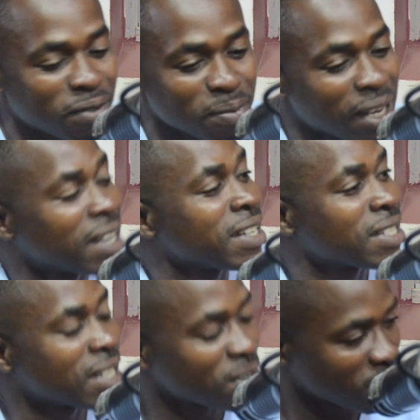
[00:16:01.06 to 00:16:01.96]
me, I
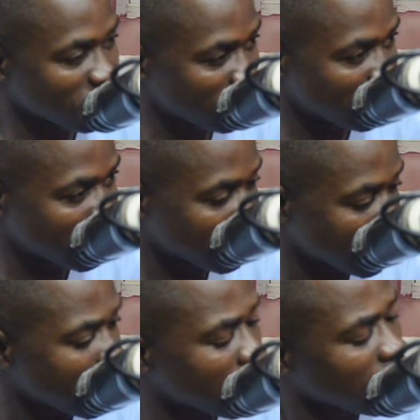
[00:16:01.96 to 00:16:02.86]
understand what I'm doing.
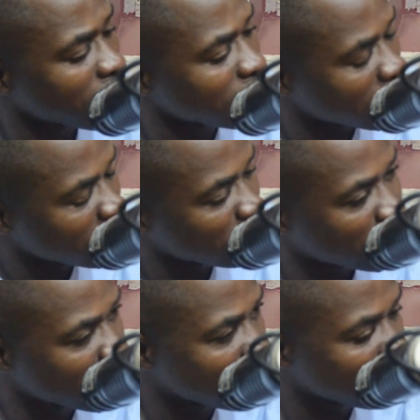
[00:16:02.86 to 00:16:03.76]
I
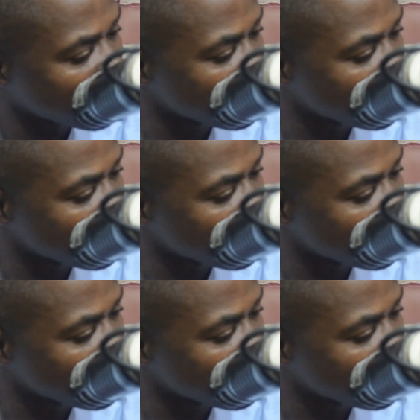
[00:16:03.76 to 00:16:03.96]
employed my